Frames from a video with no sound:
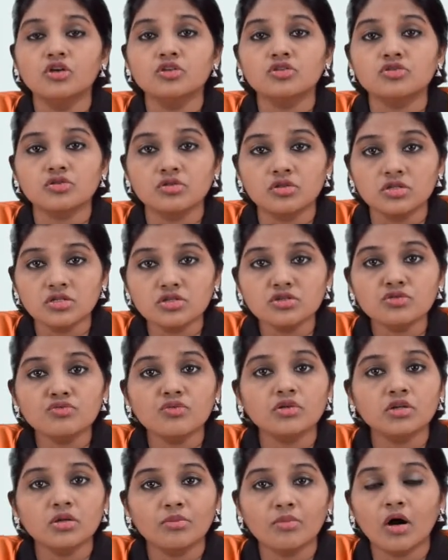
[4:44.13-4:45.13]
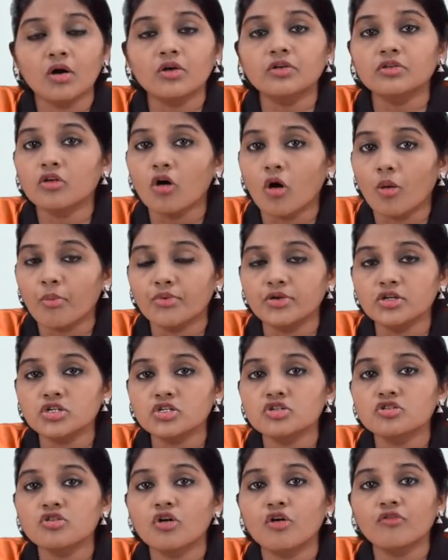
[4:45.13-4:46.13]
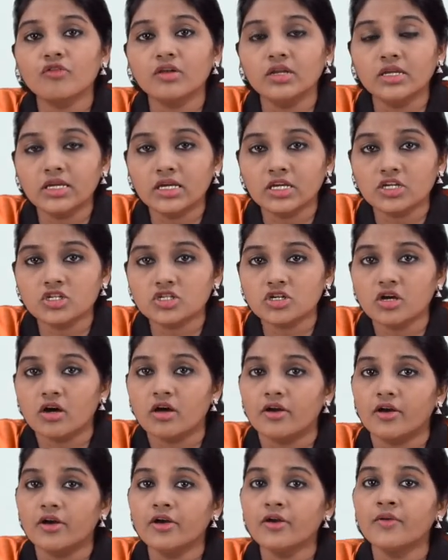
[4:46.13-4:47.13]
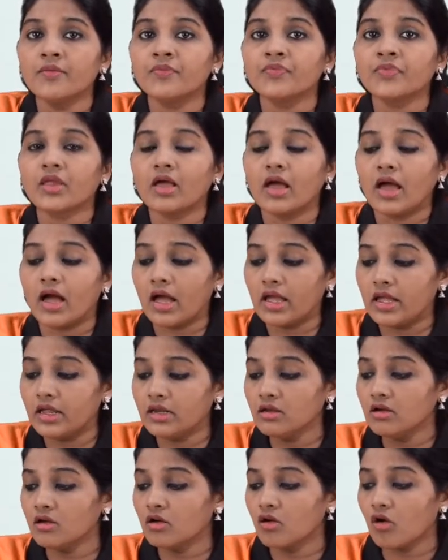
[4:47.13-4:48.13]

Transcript: So this is what about the operation of leakage current in